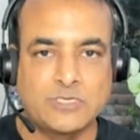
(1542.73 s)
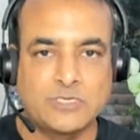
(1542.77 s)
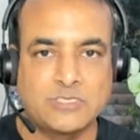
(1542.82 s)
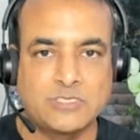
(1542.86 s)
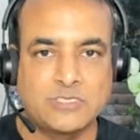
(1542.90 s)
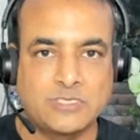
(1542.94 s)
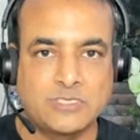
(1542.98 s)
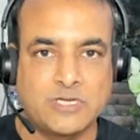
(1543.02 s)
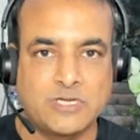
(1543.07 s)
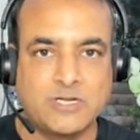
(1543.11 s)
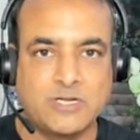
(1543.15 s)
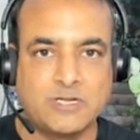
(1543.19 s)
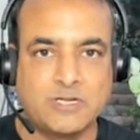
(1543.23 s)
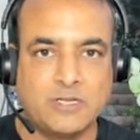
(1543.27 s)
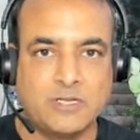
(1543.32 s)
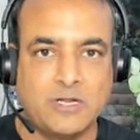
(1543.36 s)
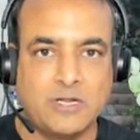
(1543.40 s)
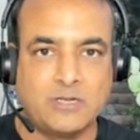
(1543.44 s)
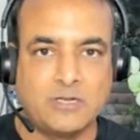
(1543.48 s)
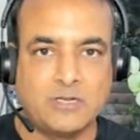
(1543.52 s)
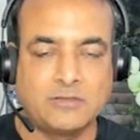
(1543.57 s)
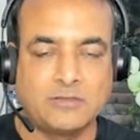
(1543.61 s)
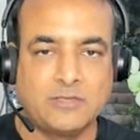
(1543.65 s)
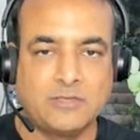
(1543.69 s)
just under
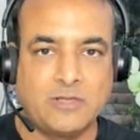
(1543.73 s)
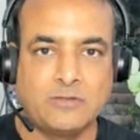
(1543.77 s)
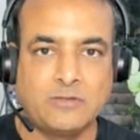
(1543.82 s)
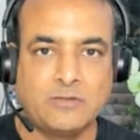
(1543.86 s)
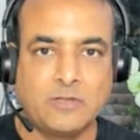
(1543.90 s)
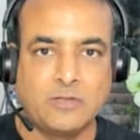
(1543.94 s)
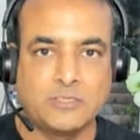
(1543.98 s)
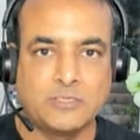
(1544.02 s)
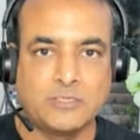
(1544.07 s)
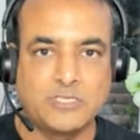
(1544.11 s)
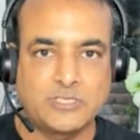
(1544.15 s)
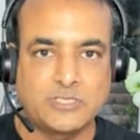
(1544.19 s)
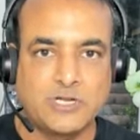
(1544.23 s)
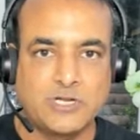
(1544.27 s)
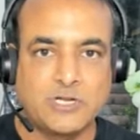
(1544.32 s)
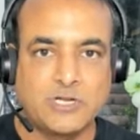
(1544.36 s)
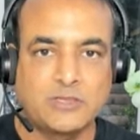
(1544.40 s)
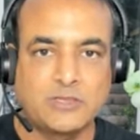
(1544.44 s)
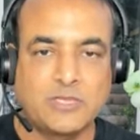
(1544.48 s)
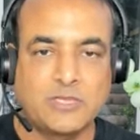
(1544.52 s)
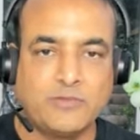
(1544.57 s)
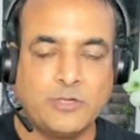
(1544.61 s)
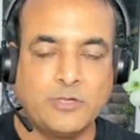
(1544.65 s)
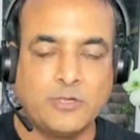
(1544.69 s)

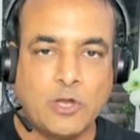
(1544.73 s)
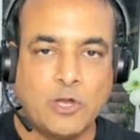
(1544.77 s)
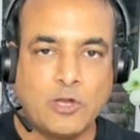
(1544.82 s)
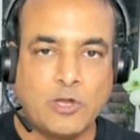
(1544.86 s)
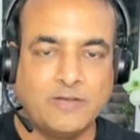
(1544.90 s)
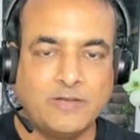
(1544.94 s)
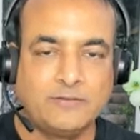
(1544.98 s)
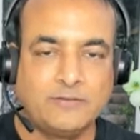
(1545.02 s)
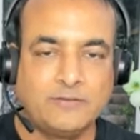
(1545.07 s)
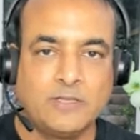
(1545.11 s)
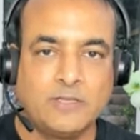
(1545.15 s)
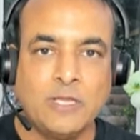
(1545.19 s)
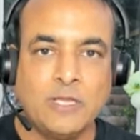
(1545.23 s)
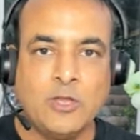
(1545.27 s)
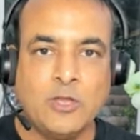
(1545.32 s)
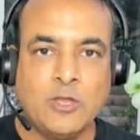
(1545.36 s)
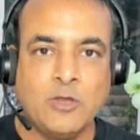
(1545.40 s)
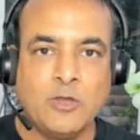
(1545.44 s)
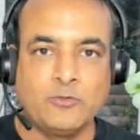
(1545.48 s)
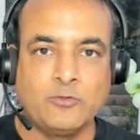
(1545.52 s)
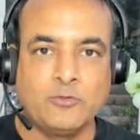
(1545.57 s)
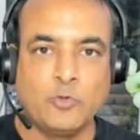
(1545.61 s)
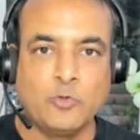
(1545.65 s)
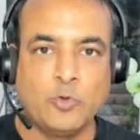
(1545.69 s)
$1,000.
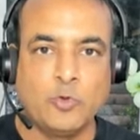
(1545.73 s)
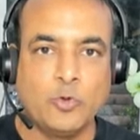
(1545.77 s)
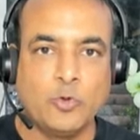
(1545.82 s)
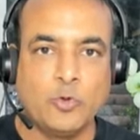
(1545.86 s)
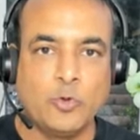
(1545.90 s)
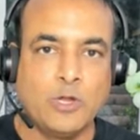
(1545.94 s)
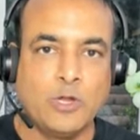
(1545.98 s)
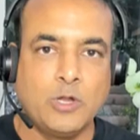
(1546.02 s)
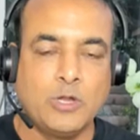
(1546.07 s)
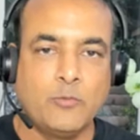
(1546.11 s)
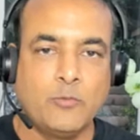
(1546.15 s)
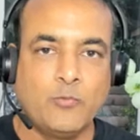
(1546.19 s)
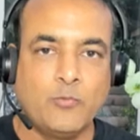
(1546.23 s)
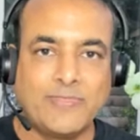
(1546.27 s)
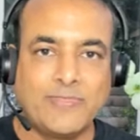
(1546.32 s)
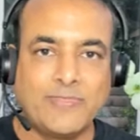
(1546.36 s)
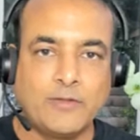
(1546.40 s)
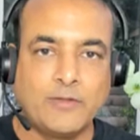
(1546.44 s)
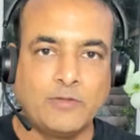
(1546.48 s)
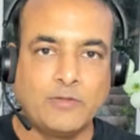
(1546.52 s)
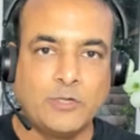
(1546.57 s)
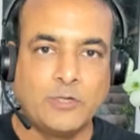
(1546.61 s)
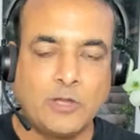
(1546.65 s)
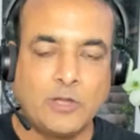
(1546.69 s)
So
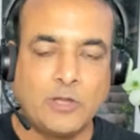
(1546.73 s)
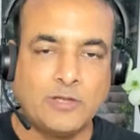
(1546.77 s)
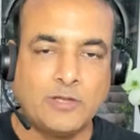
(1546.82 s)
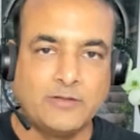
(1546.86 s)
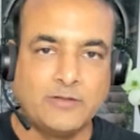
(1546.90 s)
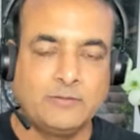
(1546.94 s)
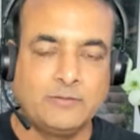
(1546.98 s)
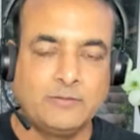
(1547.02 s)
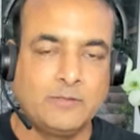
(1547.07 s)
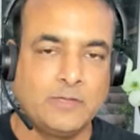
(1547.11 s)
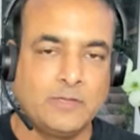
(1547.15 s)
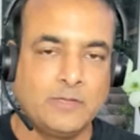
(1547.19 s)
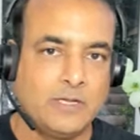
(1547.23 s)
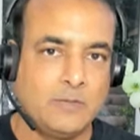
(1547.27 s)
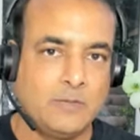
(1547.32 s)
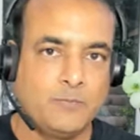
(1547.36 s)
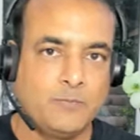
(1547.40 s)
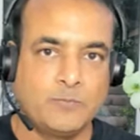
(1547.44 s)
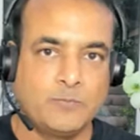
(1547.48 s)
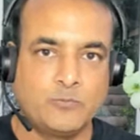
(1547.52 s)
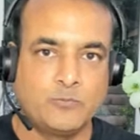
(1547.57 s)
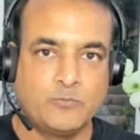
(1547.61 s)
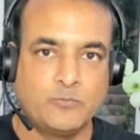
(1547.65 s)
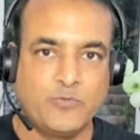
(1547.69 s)
$1,000,
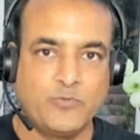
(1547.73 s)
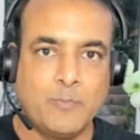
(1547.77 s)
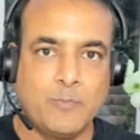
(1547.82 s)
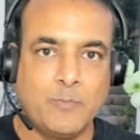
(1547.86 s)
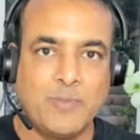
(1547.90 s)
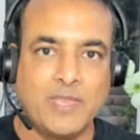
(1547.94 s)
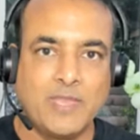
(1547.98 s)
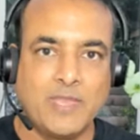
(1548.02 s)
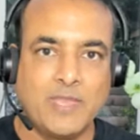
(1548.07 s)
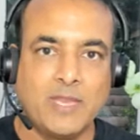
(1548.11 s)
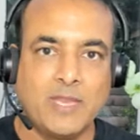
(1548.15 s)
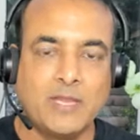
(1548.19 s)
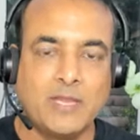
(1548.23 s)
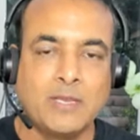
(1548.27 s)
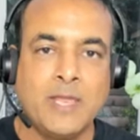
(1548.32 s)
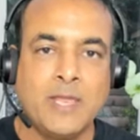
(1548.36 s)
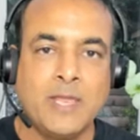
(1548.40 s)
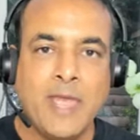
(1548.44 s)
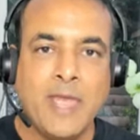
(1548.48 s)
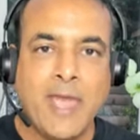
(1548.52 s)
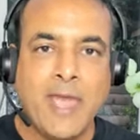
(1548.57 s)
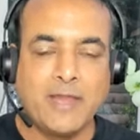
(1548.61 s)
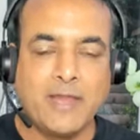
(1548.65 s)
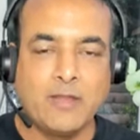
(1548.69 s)
we're keeping it.
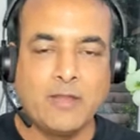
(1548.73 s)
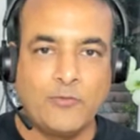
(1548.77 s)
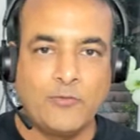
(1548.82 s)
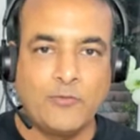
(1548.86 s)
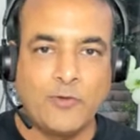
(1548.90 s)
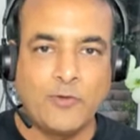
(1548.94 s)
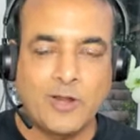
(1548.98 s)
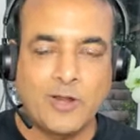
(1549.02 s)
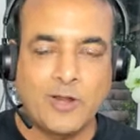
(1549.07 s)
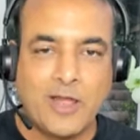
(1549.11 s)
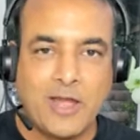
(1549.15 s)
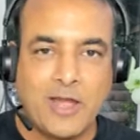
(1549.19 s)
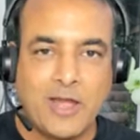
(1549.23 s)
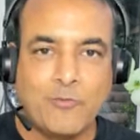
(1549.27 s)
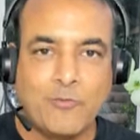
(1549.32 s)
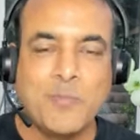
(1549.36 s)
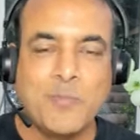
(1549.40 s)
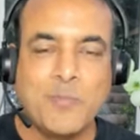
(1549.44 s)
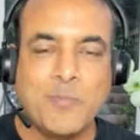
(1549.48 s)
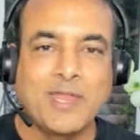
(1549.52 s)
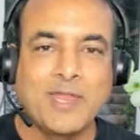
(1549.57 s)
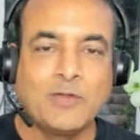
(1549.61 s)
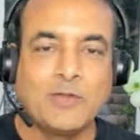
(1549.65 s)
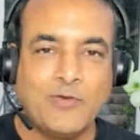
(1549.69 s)
And for I want
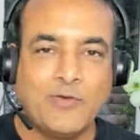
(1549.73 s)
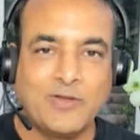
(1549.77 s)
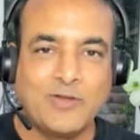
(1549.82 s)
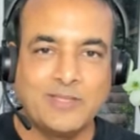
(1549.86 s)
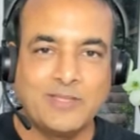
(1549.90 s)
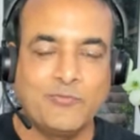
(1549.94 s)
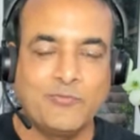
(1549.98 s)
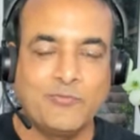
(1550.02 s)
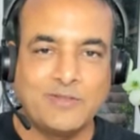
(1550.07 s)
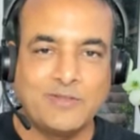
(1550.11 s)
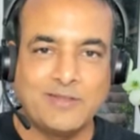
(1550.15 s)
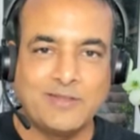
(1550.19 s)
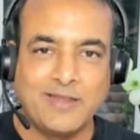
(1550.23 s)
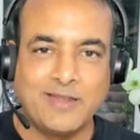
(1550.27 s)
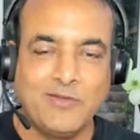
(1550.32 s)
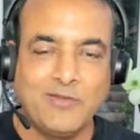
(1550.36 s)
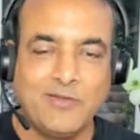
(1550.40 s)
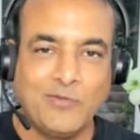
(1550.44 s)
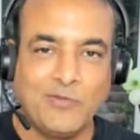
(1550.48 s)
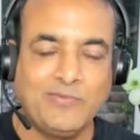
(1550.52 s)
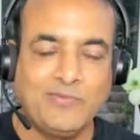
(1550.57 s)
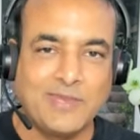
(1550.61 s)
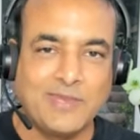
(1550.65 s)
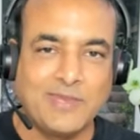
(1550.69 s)
to make it further
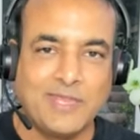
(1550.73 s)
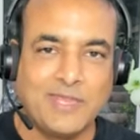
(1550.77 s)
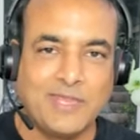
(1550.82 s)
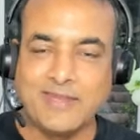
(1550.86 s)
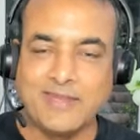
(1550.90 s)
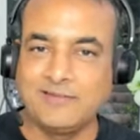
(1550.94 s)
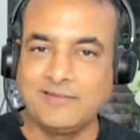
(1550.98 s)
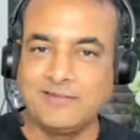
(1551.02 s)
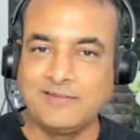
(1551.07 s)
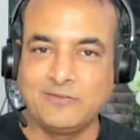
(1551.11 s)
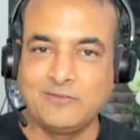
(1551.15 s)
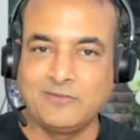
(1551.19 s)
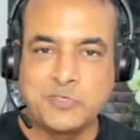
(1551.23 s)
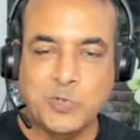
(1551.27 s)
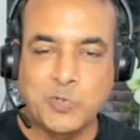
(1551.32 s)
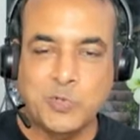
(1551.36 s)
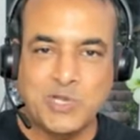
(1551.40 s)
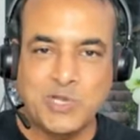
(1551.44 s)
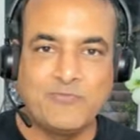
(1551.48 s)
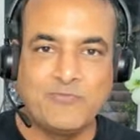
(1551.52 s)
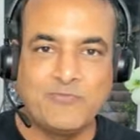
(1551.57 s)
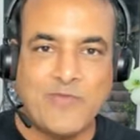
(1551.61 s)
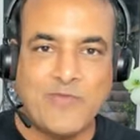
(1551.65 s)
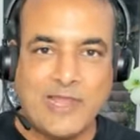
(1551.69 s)
interesting, and it's
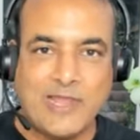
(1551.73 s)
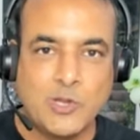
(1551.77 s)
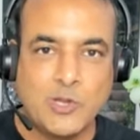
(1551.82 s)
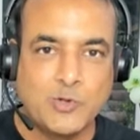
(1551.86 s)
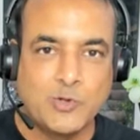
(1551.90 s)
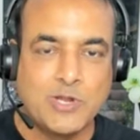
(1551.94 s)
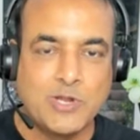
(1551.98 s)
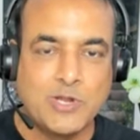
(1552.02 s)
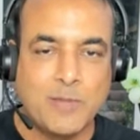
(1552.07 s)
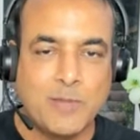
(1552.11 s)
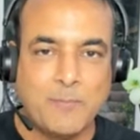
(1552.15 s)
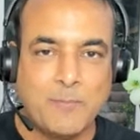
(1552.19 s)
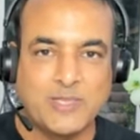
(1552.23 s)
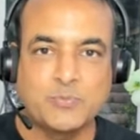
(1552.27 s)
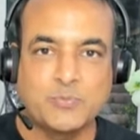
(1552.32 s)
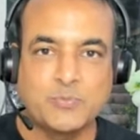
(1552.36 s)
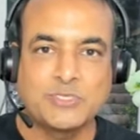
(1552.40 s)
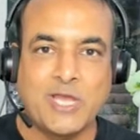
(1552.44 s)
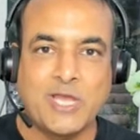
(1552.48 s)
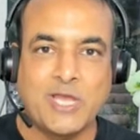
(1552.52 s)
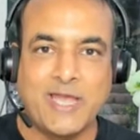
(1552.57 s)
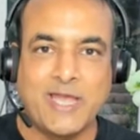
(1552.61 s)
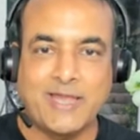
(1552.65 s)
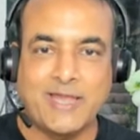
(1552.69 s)
totally valued
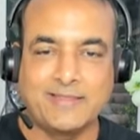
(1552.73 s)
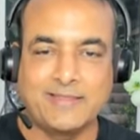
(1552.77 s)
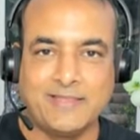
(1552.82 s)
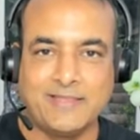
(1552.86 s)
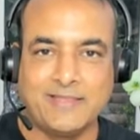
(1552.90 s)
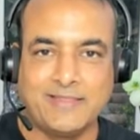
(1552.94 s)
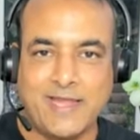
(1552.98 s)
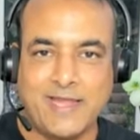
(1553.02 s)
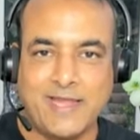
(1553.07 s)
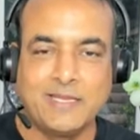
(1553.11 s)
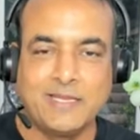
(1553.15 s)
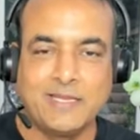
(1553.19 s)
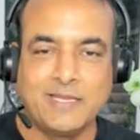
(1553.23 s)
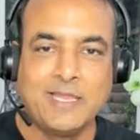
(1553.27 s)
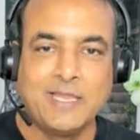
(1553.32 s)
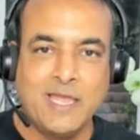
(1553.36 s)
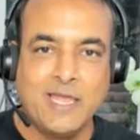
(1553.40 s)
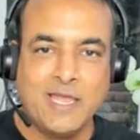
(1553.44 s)
much higher than that,